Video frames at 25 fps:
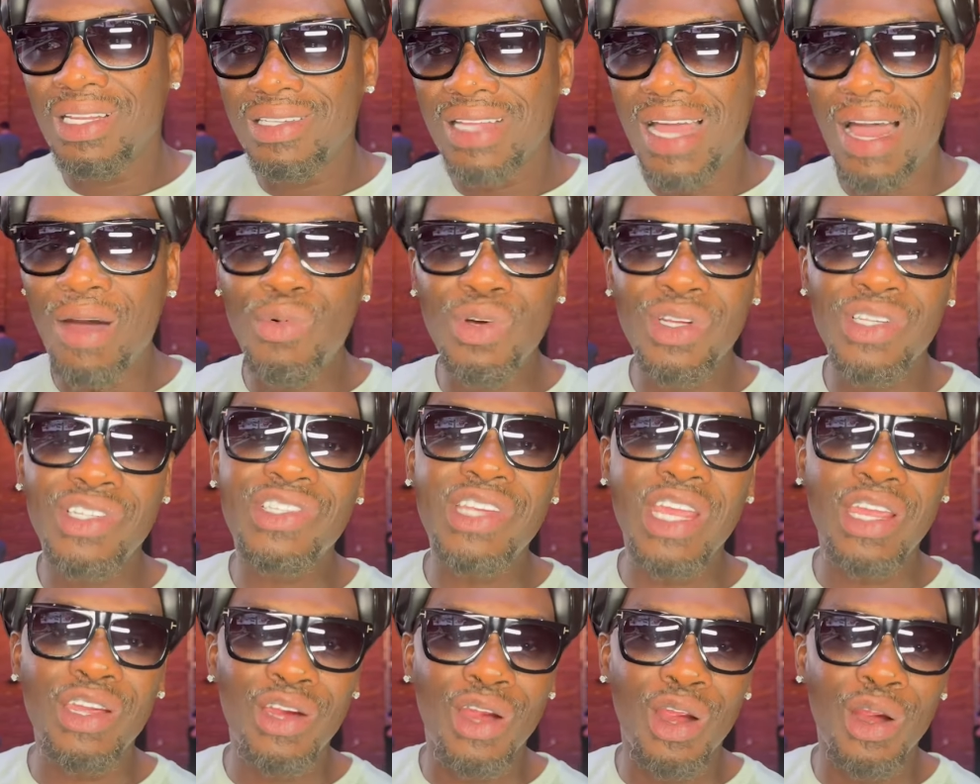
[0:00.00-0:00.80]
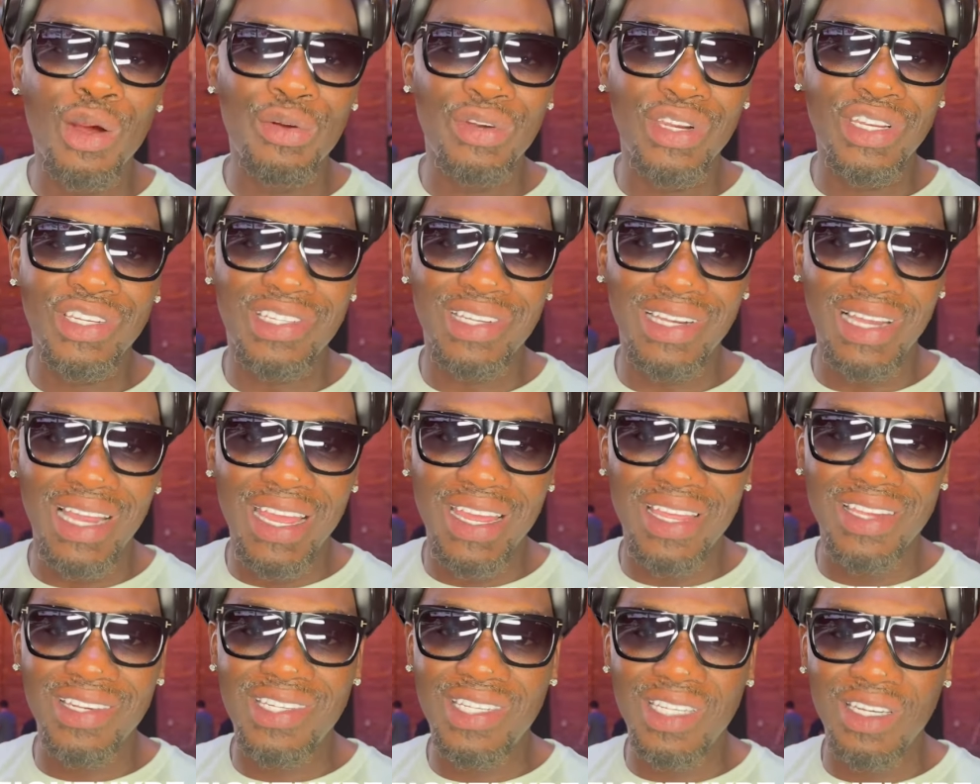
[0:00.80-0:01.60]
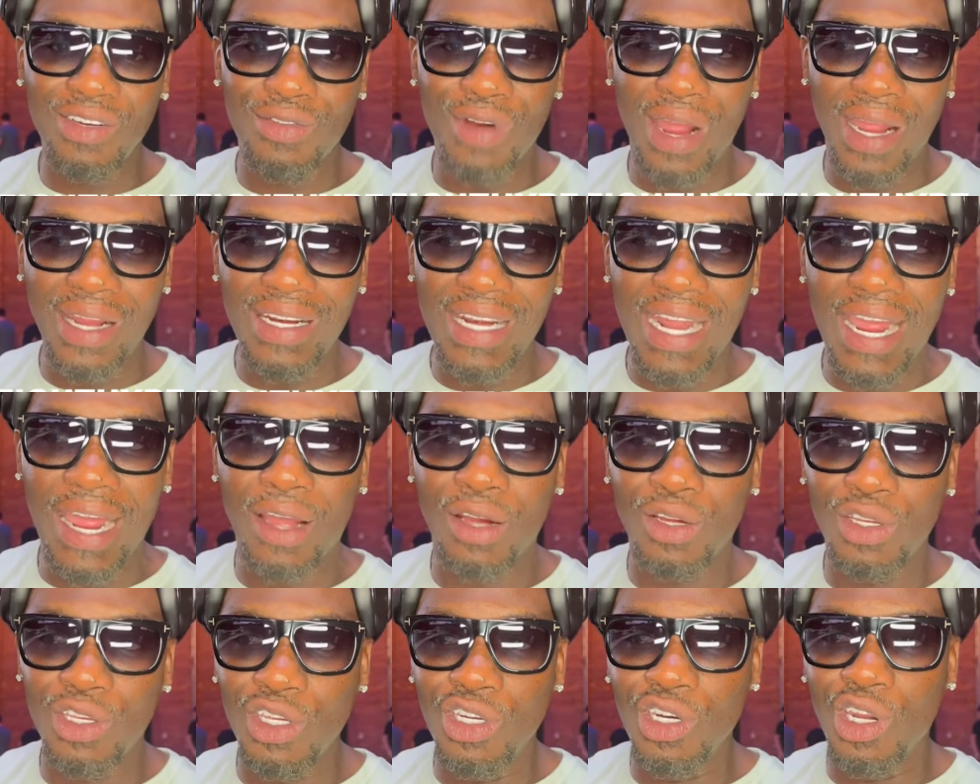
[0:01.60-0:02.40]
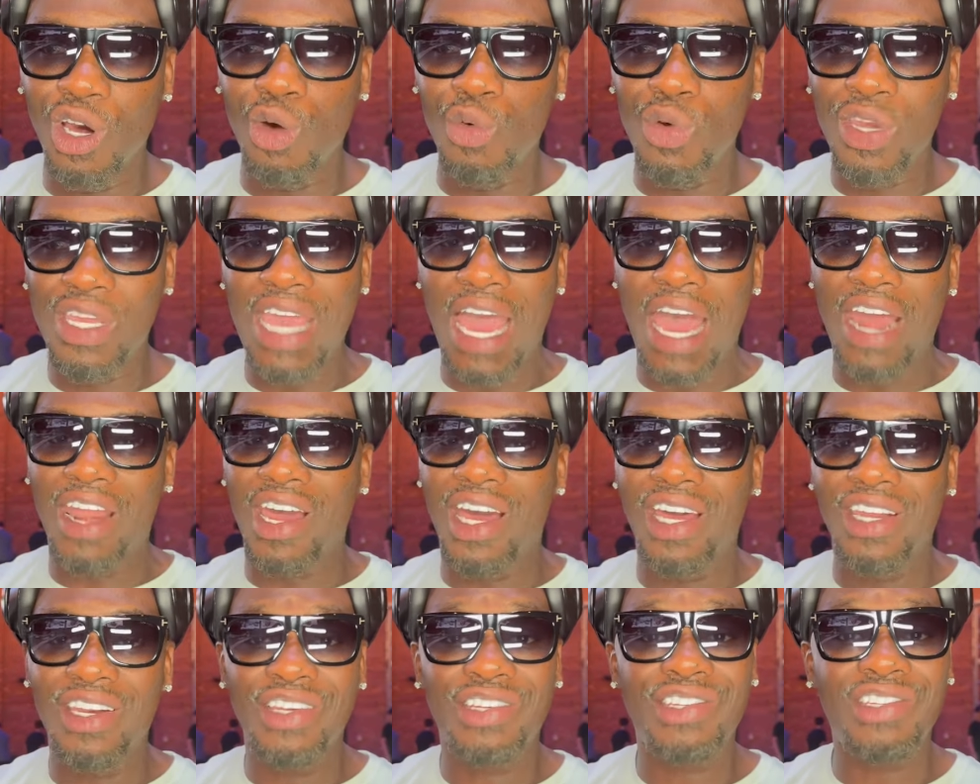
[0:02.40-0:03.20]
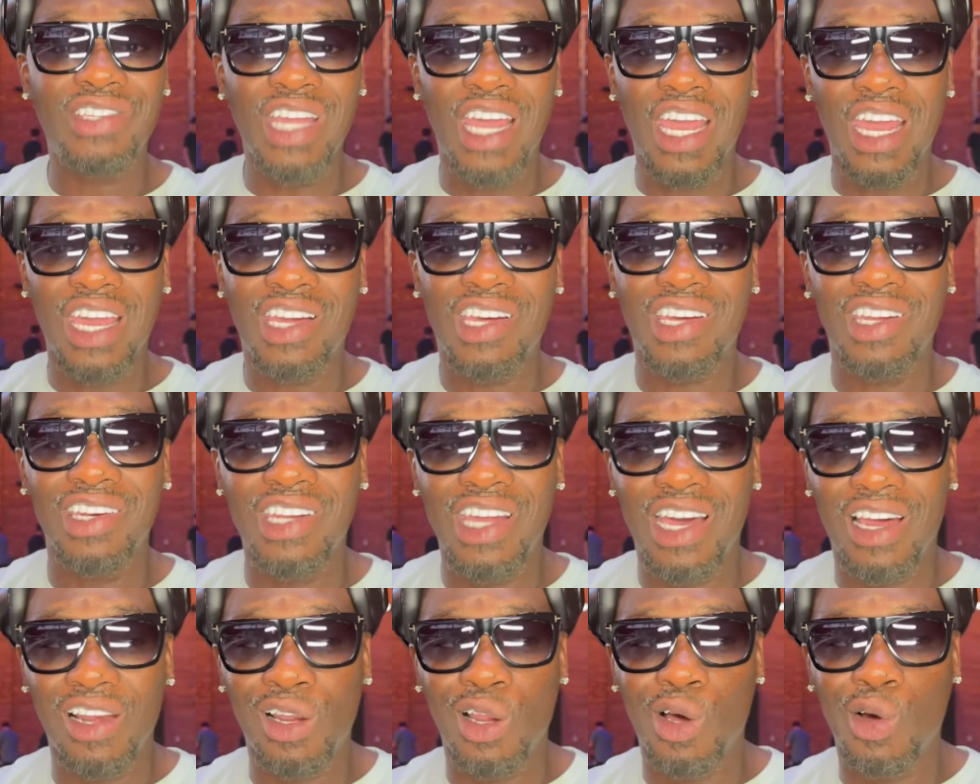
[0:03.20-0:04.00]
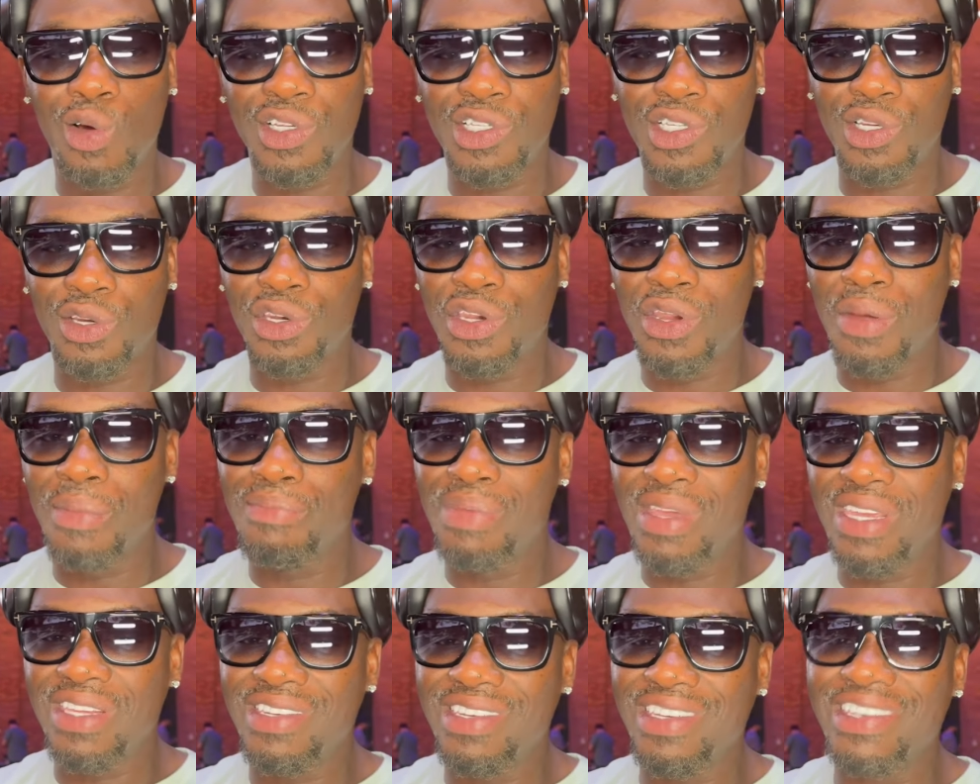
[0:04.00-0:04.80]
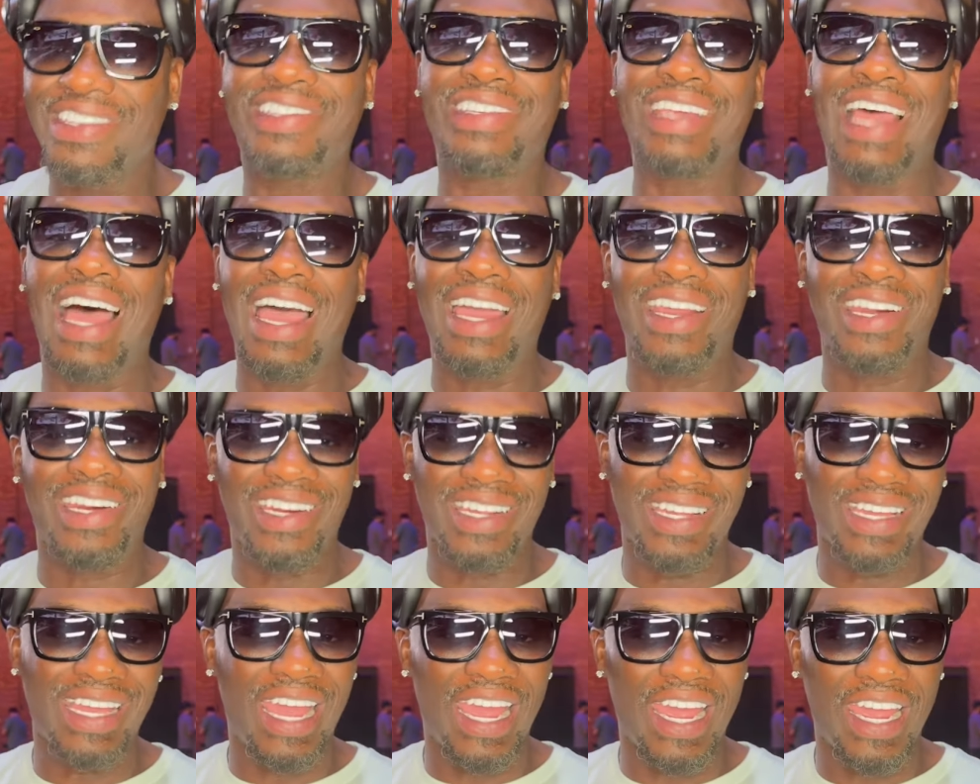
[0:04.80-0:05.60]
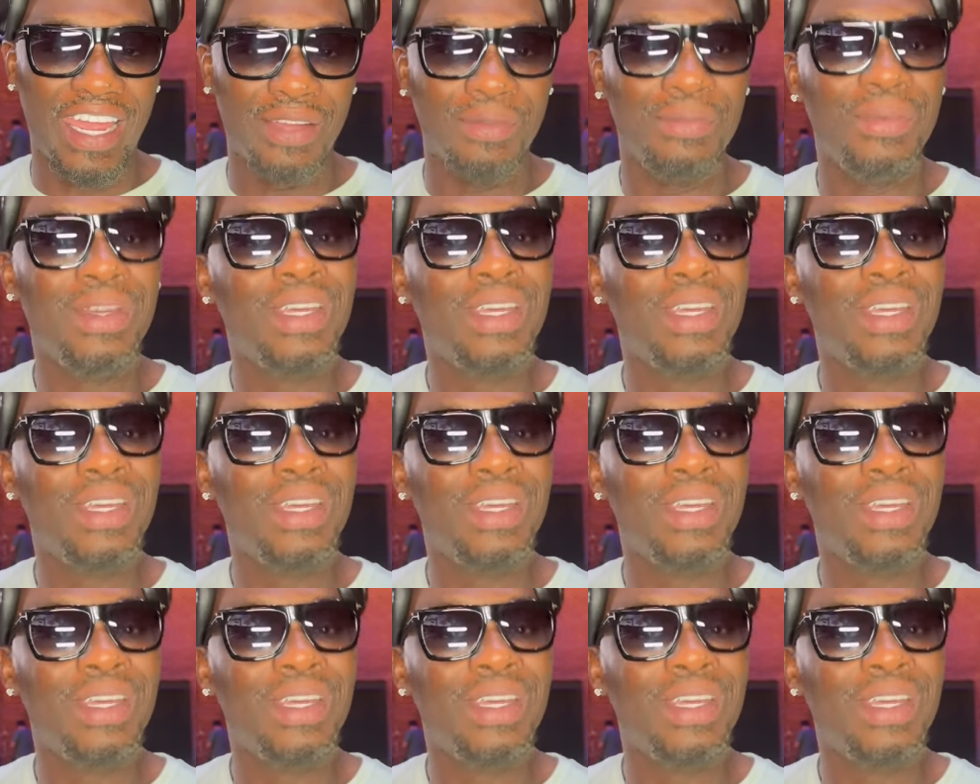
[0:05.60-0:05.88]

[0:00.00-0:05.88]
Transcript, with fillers: I wouldn't say hurting his legacy right now. You know, we got to understand Canelo is on the business side of the game.